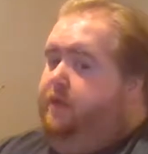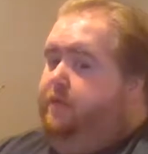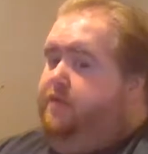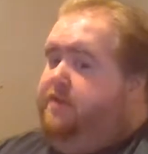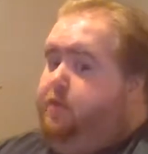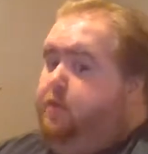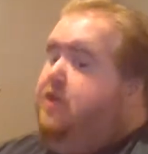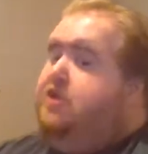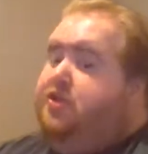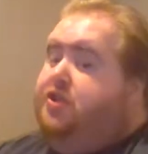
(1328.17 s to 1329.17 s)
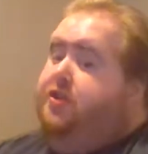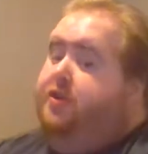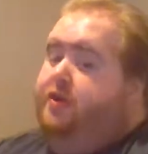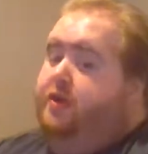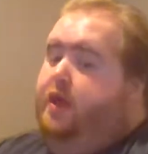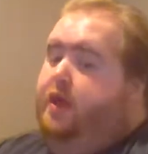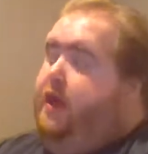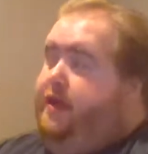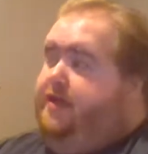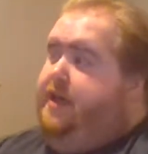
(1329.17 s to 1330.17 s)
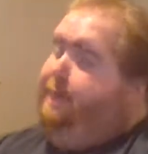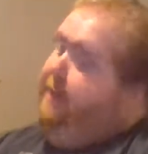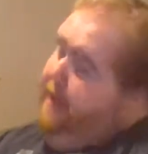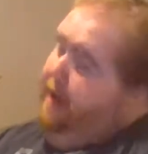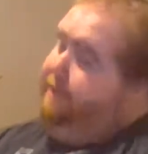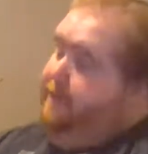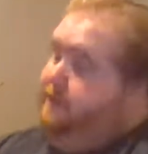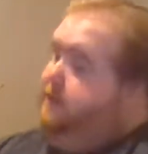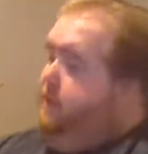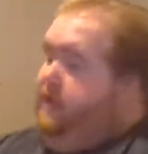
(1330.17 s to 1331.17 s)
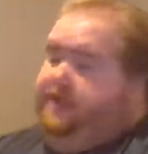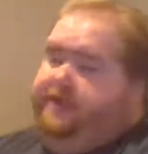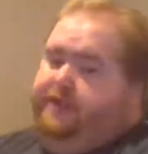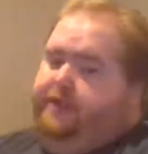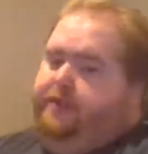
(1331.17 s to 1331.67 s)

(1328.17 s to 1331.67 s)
for the Switch is coming out for the Switch.